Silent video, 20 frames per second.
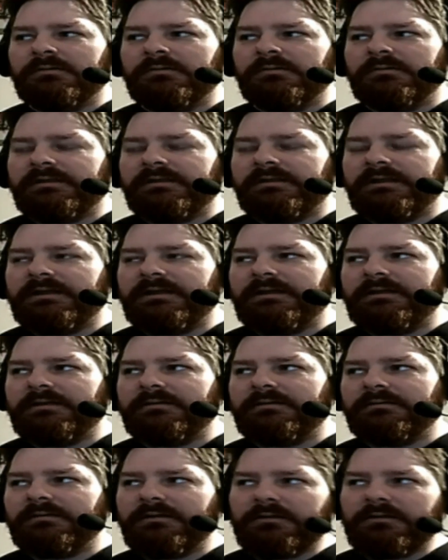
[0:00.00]
The
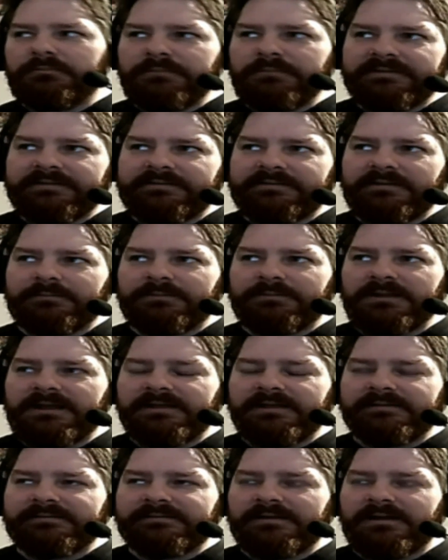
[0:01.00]
little mess up
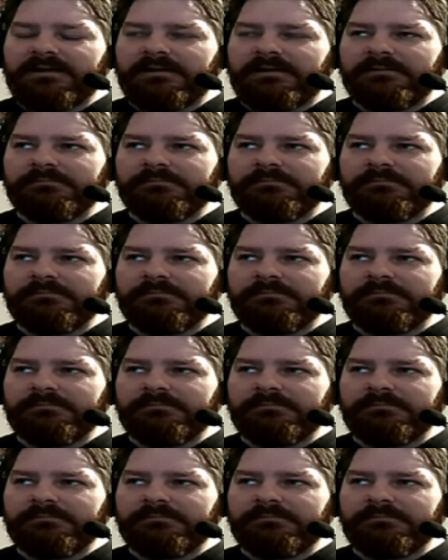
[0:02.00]
last time